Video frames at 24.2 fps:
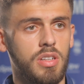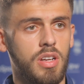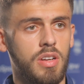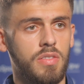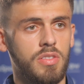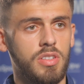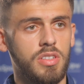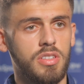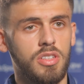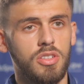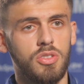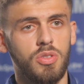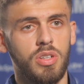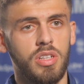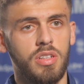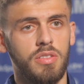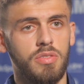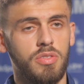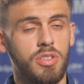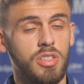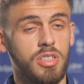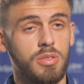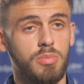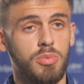Obviously, the
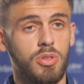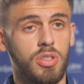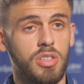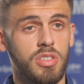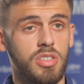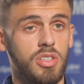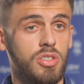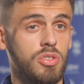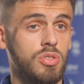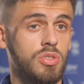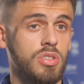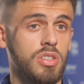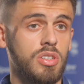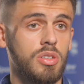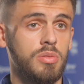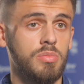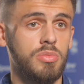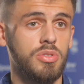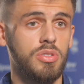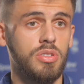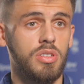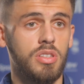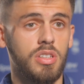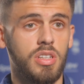23s boys, they all
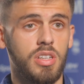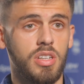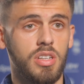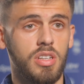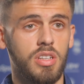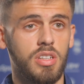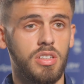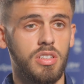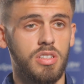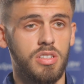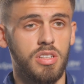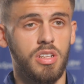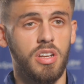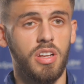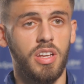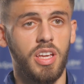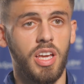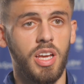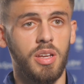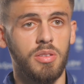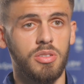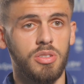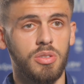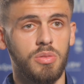come to the
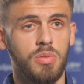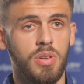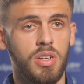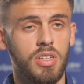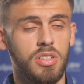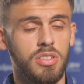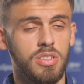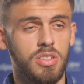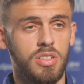game to watch.